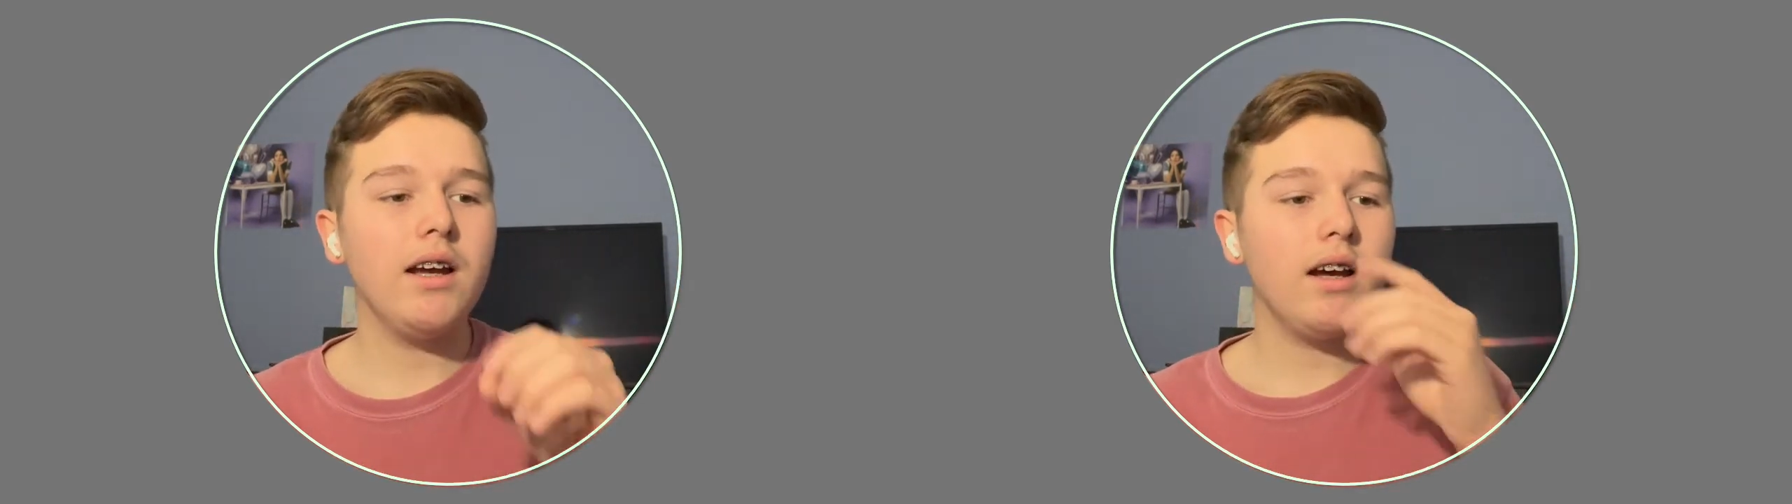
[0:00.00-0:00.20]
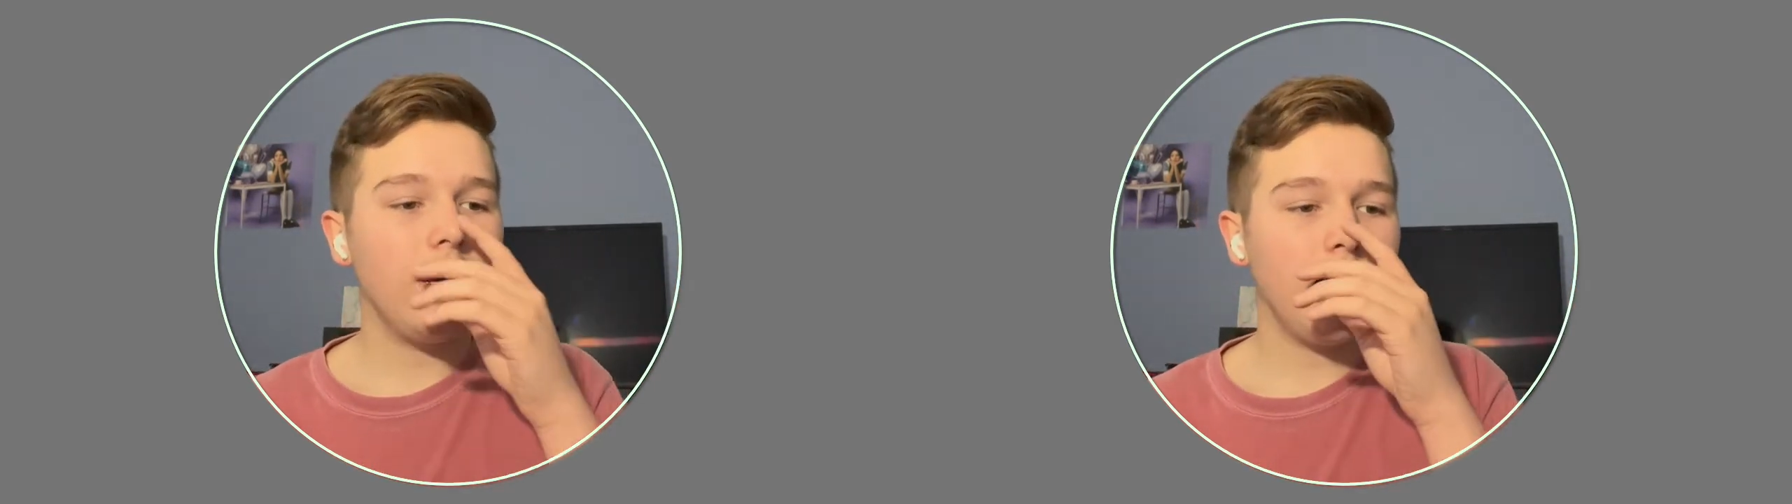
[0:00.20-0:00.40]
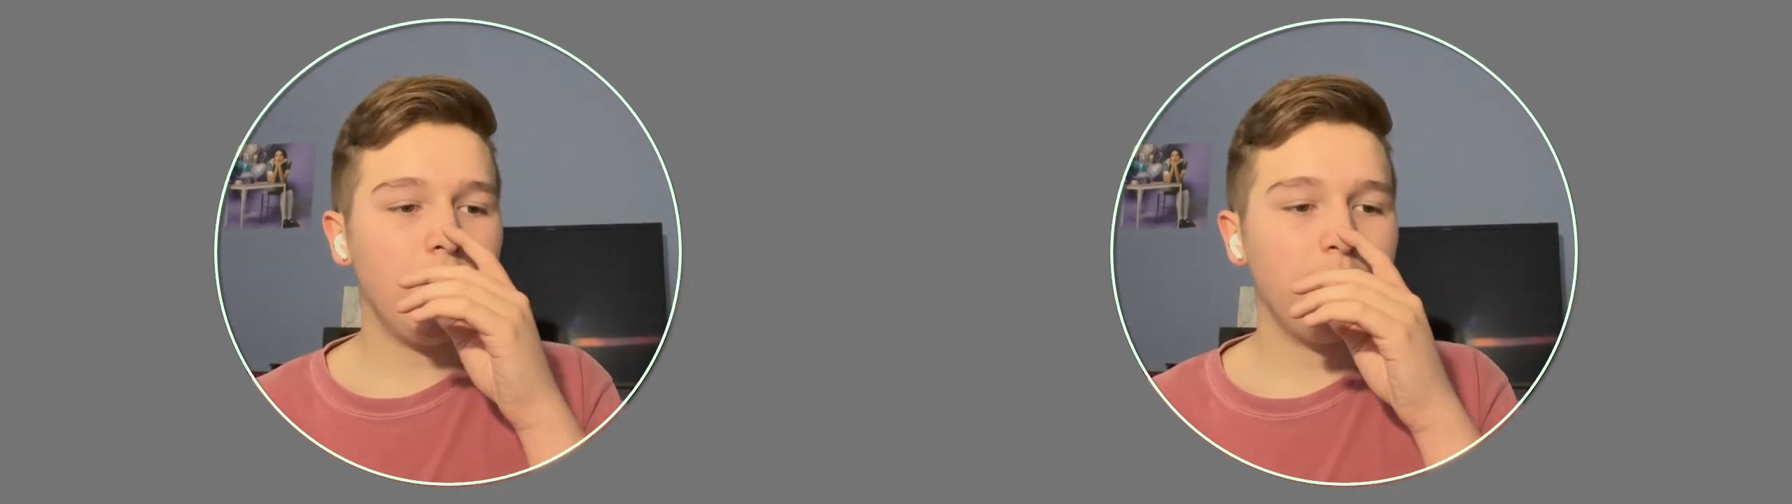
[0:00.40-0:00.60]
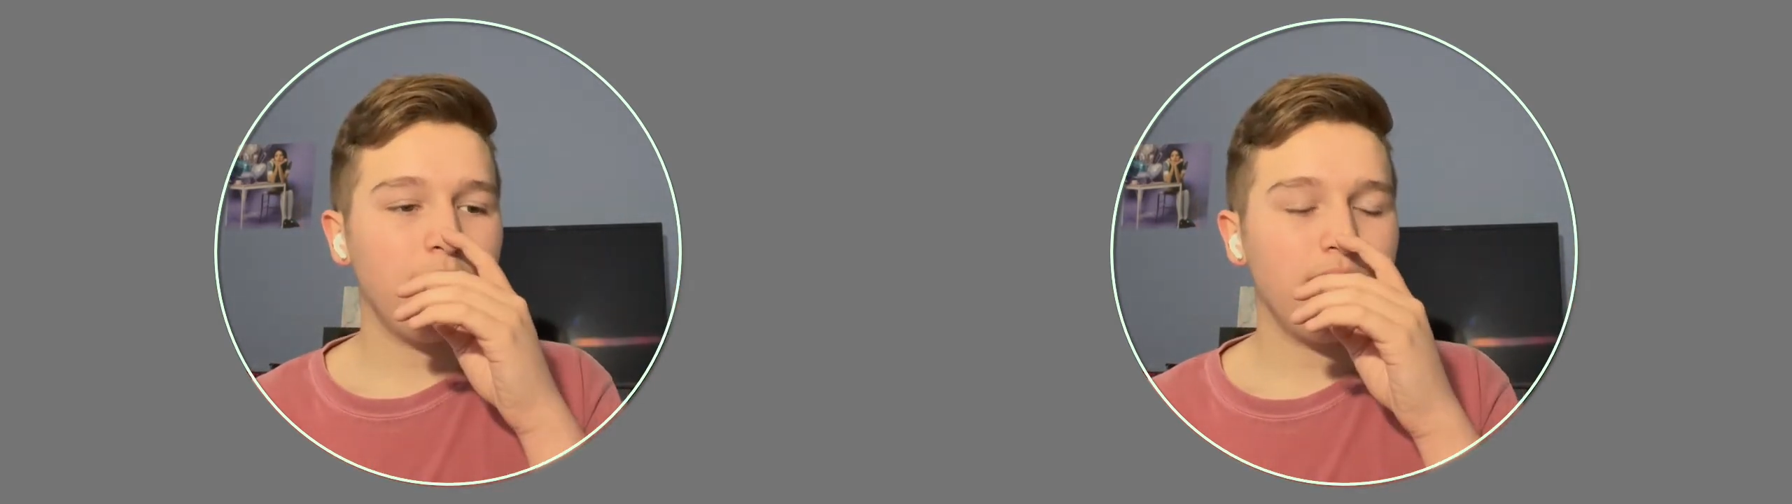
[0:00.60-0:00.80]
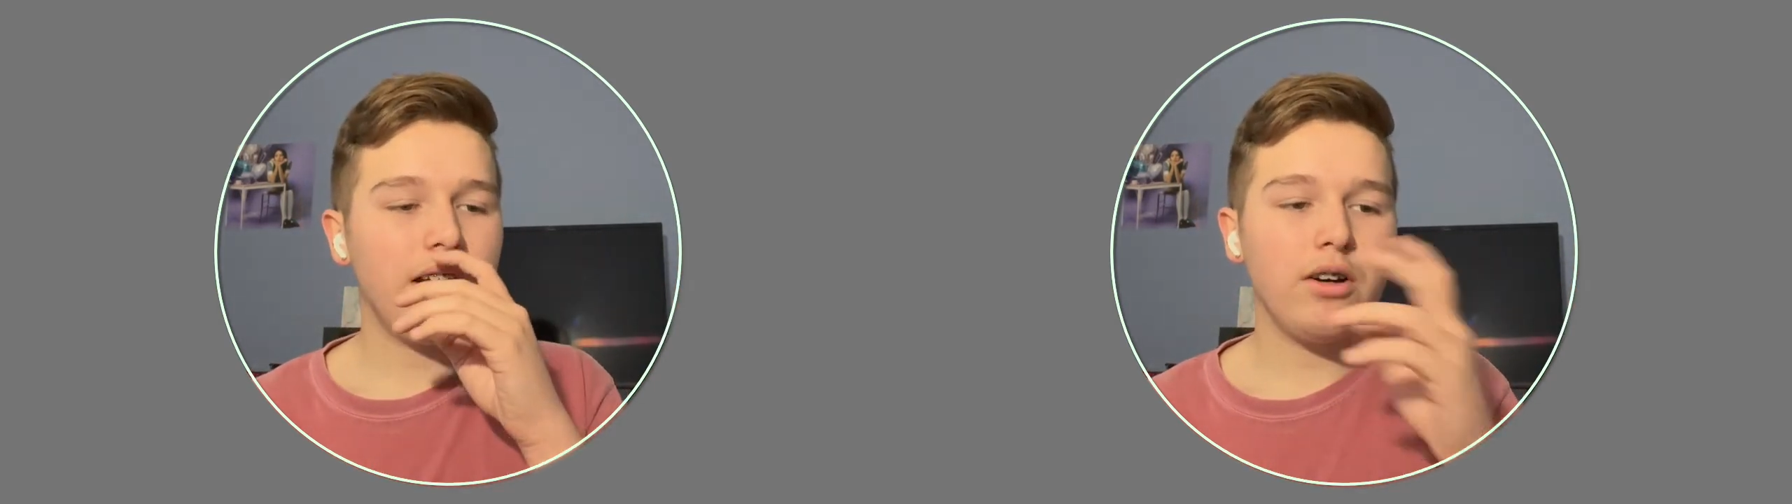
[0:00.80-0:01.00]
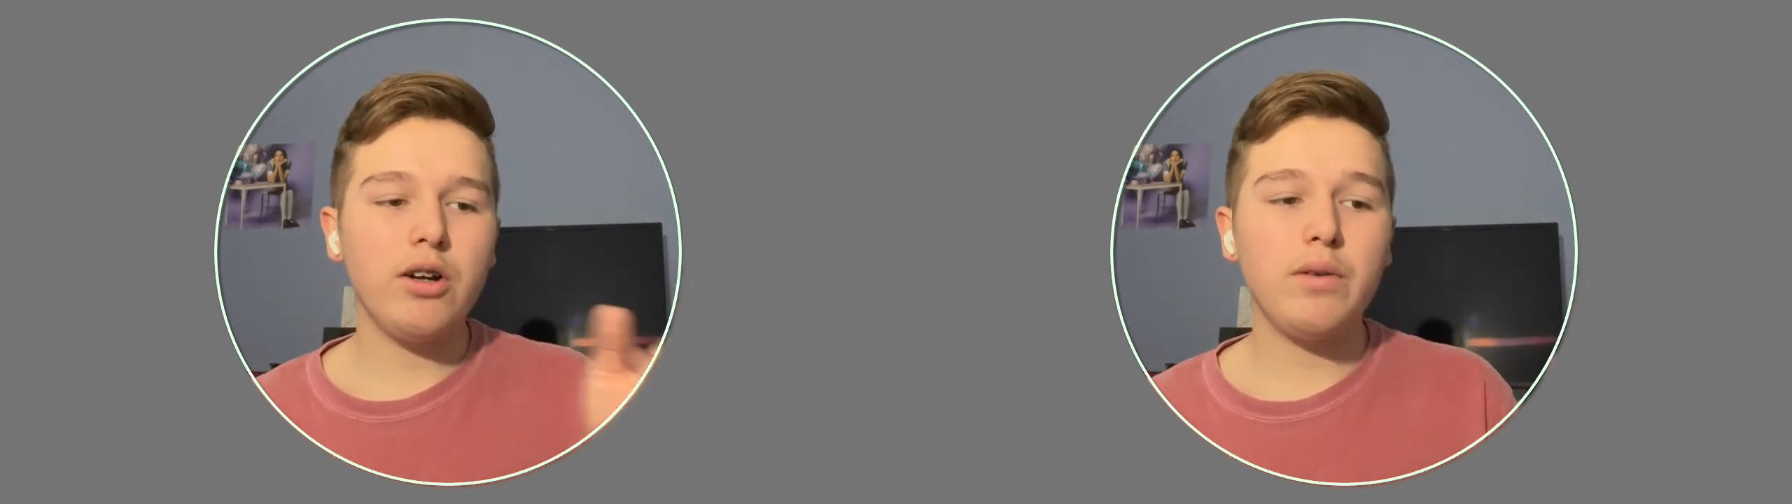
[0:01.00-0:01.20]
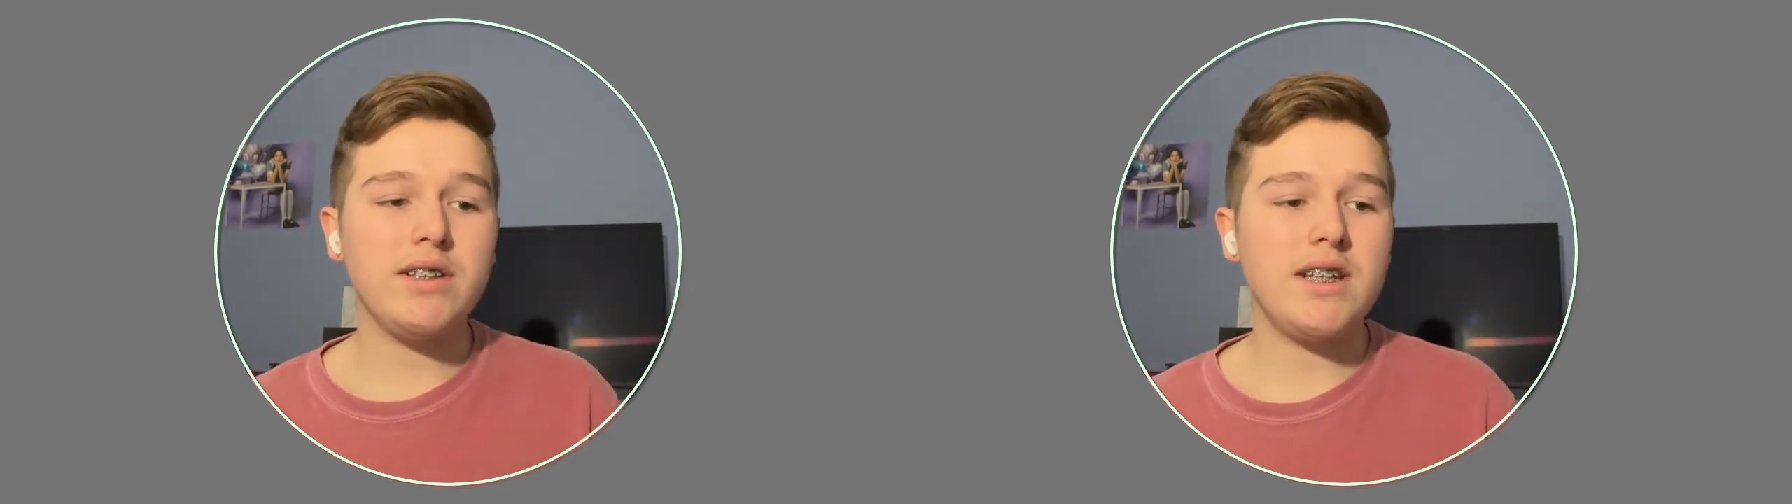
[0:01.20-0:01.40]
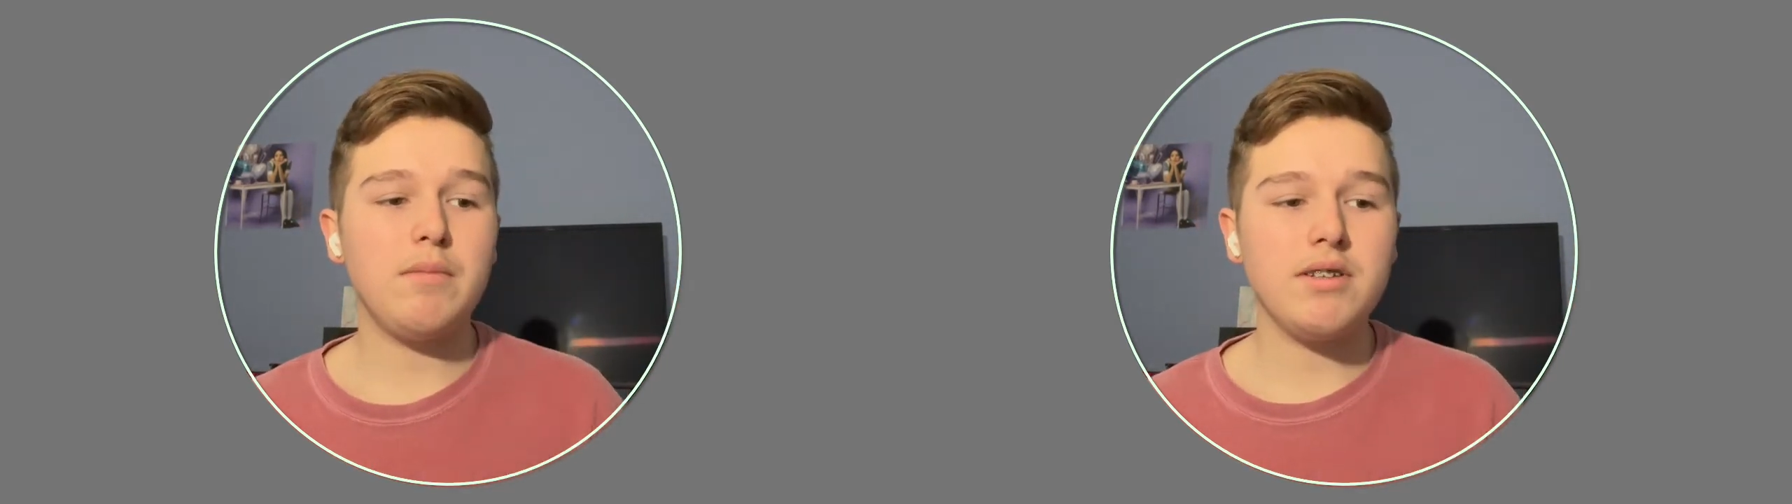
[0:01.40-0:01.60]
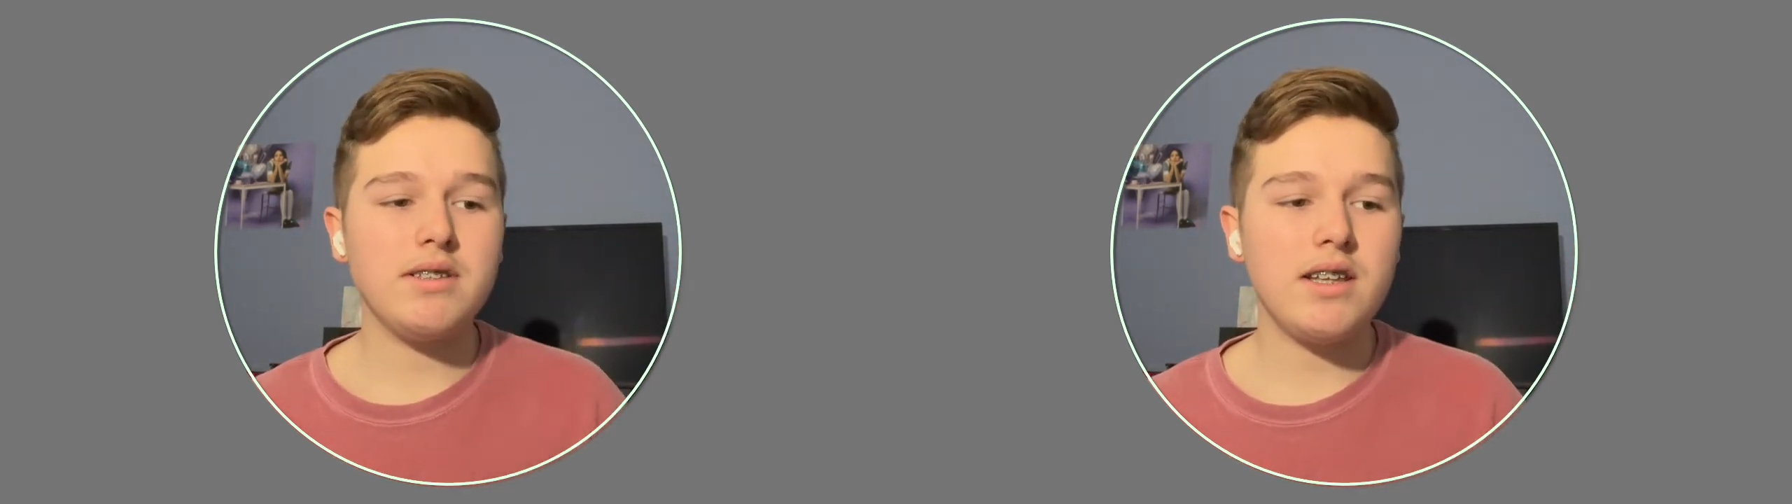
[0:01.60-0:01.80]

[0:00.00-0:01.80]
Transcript: I don't know what his name is.